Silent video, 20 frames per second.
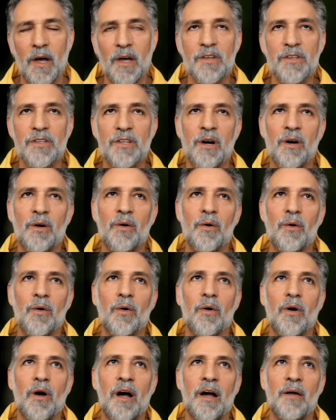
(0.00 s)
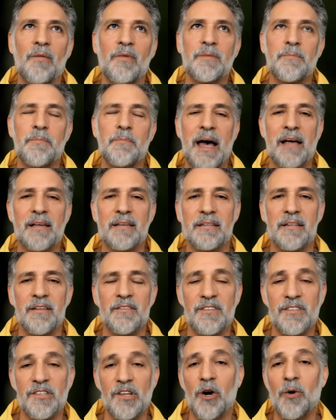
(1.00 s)
So I was passed to
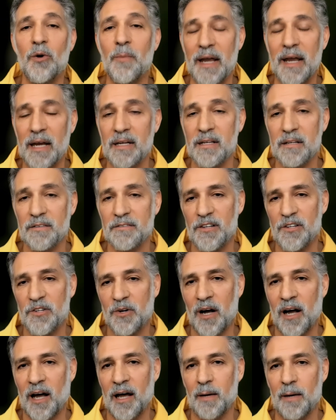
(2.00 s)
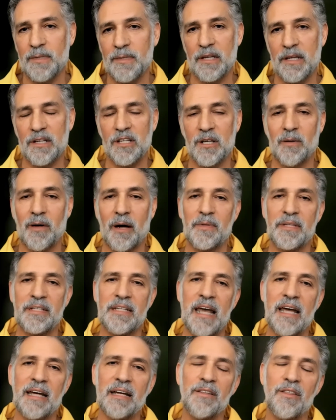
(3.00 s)
so many different tribes. So I was
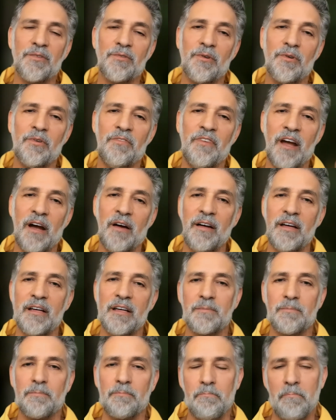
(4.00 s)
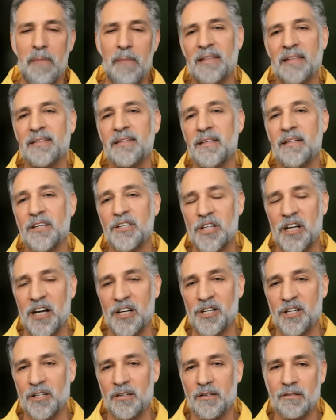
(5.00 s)
taken through various men's
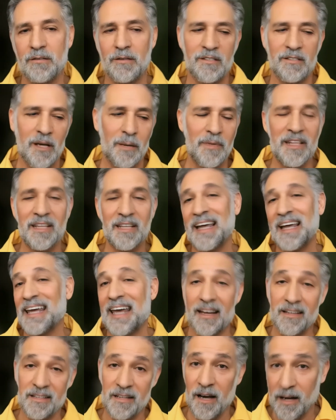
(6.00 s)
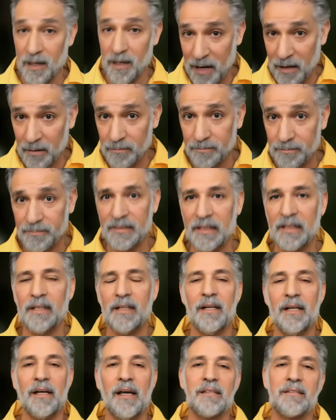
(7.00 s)
initiations. So some of this I can't talk about,
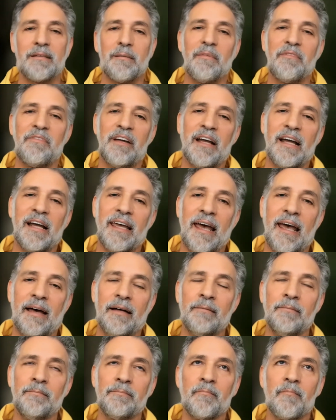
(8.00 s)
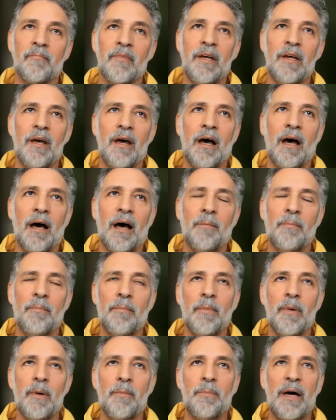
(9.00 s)
and some of it I can.
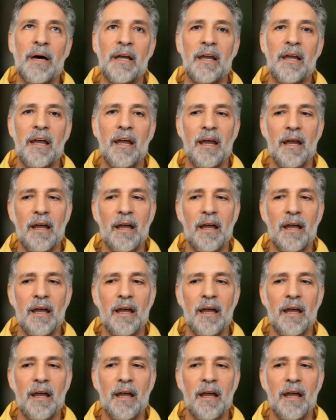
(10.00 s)
But